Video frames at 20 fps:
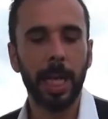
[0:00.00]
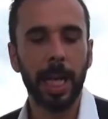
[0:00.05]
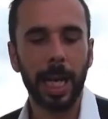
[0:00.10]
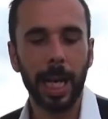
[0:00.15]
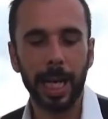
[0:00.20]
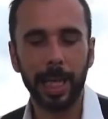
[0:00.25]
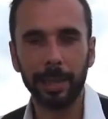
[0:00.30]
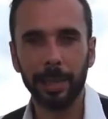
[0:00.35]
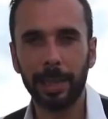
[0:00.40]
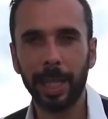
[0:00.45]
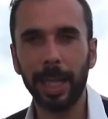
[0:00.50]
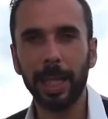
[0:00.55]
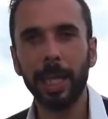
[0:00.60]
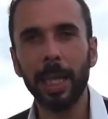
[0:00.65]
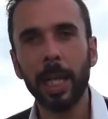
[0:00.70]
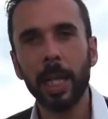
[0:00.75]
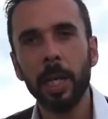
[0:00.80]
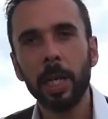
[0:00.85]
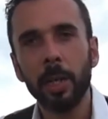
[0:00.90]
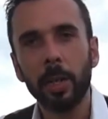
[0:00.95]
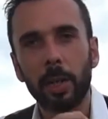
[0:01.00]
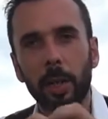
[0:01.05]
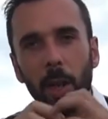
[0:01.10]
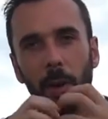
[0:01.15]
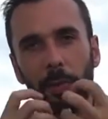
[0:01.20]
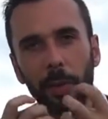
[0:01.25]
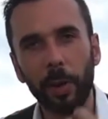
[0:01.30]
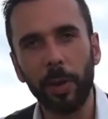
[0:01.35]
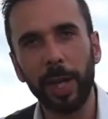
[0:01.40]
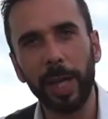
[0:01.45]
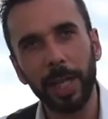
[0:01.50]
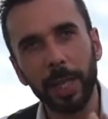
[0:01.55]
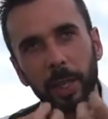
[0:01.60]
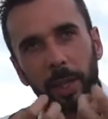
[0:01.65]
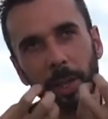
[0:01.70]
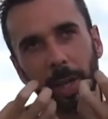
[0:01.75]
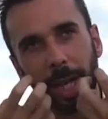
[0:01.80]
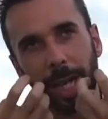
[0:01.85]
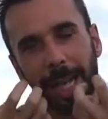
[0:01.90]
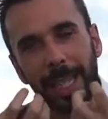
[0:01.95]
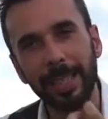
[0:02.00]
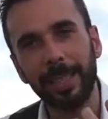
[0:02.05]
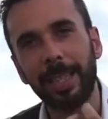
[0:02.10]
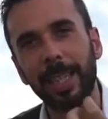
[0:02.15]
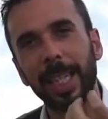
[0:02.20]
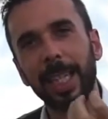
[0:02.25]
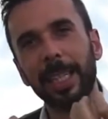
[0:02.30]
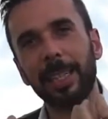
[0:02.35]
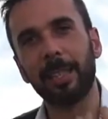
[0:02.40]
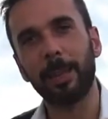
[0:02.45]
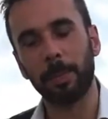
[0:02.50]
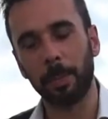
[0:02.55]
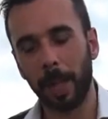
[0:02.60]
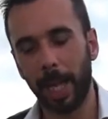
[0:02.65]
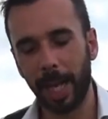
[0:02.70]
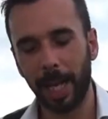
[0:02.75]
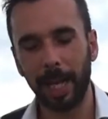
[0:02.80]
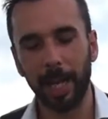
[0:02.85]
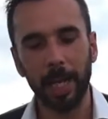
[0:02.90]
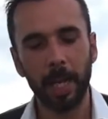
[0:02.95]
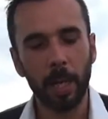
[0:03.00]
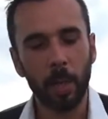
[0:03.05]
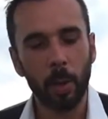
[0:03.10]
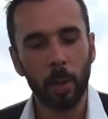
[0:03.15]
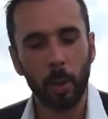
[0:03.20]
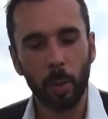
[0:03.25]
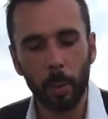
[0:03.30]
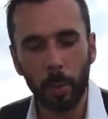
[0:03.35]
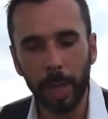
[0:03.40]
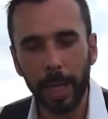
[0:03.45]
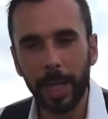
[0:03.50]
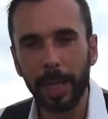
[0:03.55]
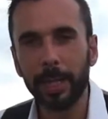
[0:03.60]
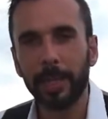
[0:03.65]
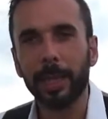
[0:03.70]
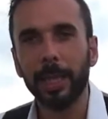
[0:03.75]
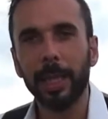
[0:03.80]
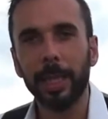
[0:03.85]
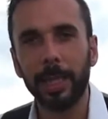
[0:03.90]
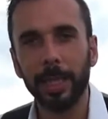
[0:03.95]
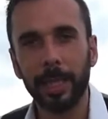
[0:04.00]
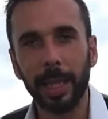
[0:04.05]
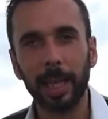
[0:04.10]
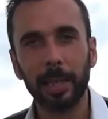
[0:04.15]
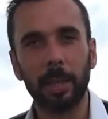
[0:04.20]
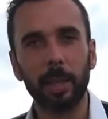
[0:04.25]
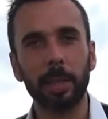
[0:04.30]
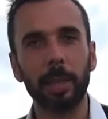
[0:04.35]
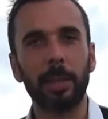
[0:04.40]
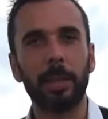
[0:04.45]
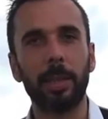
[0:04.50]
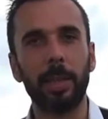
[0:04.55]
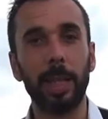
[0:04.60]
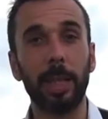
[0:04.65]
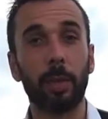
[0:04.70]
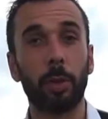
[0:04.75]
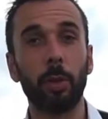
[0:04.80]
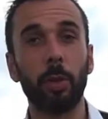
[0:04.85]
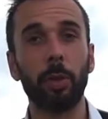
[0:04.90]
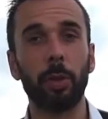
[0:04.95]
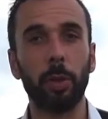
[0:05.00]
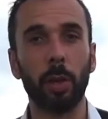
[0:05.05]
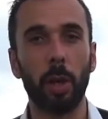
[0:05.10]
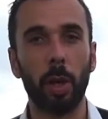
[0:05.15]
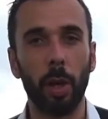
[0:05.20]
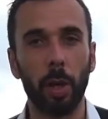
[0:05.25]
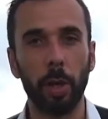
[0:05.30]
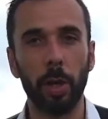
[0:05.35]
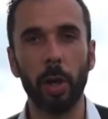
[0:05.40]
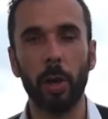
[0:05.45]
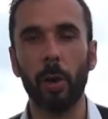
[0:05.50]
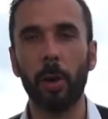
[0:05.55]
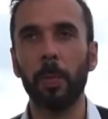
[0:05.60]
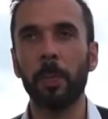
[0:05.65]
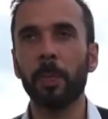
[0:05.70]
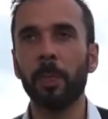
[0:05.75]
and then covering the ethyl smell with that citrus oil.